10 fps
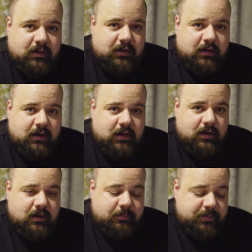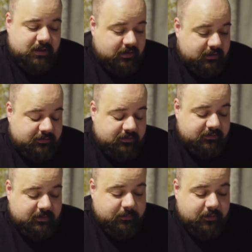the beta test
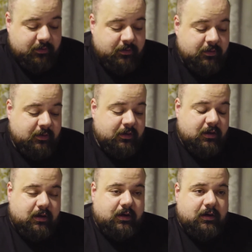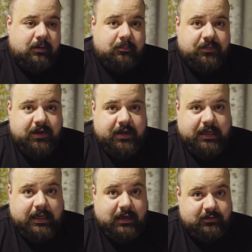this summer.
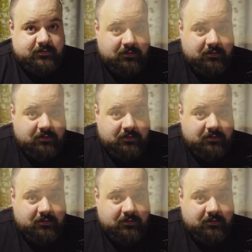The last